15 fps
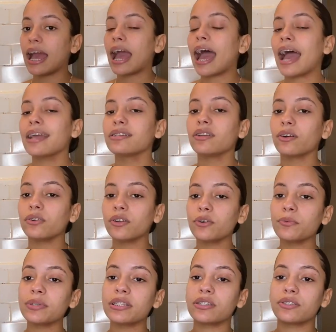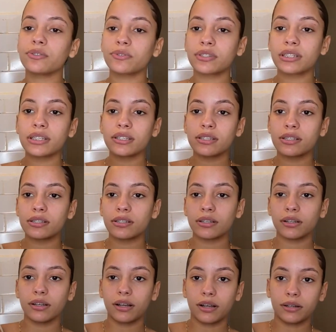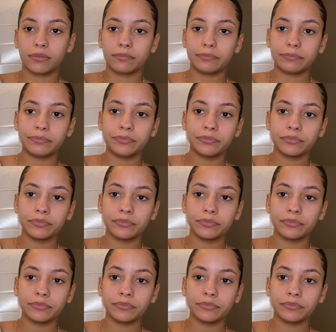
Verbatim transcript: I don't always use this. Um,